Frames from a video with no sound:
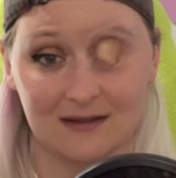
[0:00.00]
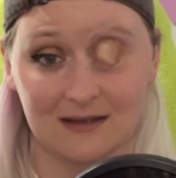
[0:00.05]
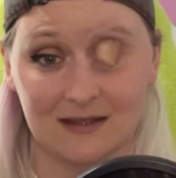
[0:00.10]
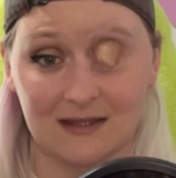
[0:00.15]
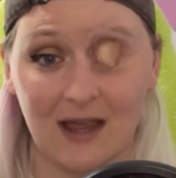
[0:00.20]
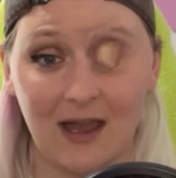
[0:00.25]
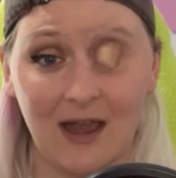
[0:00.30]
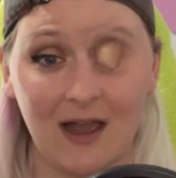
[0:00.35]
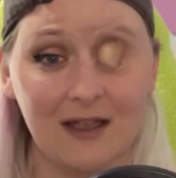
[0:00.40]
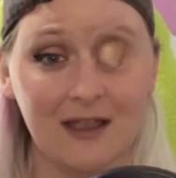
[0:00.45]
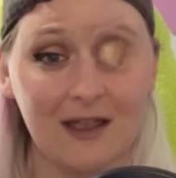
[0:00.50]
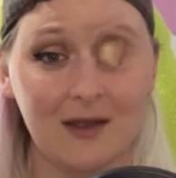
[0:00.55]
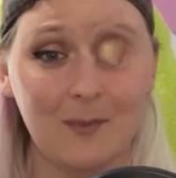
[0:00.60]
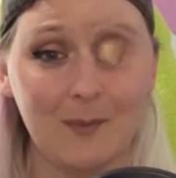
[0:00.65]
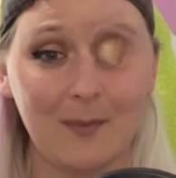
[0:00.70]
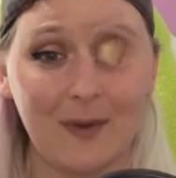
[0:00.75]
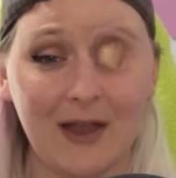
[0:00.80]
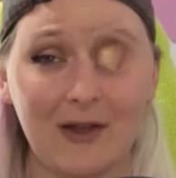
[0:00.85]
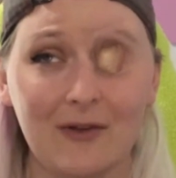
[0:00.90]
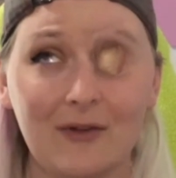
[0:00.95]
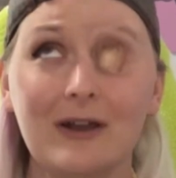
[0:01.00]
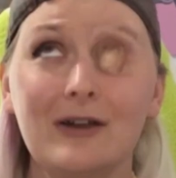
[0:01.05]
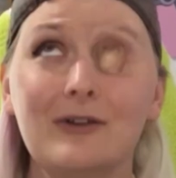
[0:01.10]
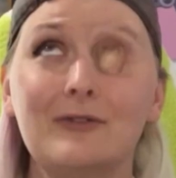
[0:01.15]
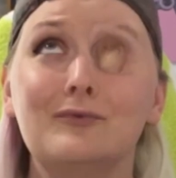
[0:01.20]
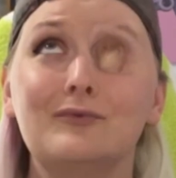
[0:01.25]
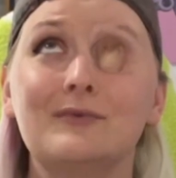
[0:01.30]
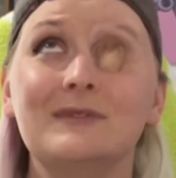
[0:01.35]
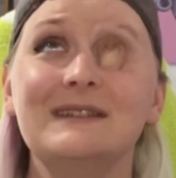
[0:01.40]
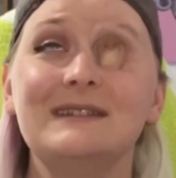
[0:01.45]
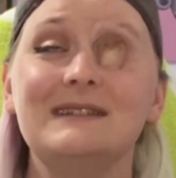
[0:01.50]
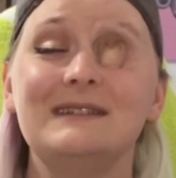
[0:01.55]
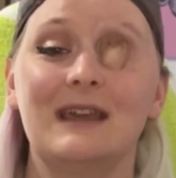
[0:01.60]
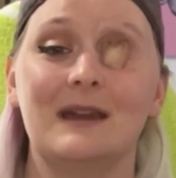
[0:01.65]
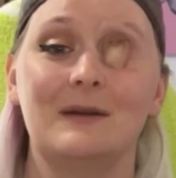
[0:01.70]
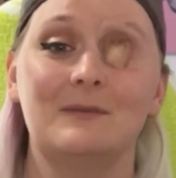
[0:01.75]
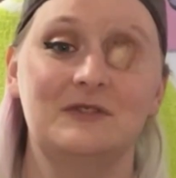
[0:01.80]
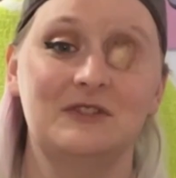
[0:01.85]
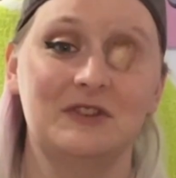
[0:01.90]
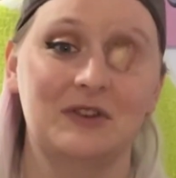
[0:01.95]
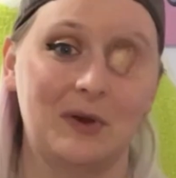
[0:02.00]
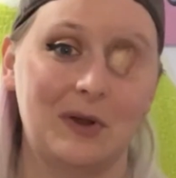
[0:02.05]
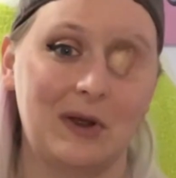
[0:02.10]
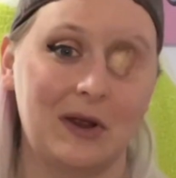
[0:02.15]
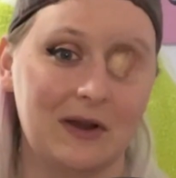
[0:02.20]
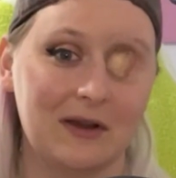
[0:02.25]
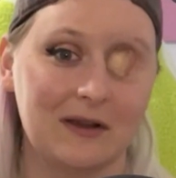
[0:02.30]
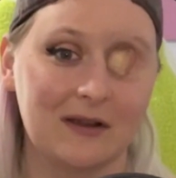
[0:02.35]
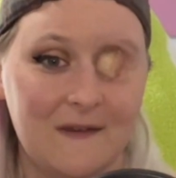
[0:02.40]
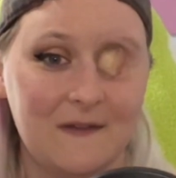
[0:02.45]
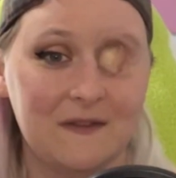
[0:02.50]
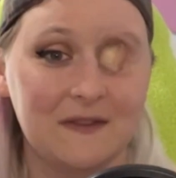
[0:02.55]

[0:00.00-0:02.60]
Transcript: Talk about a redemption arc.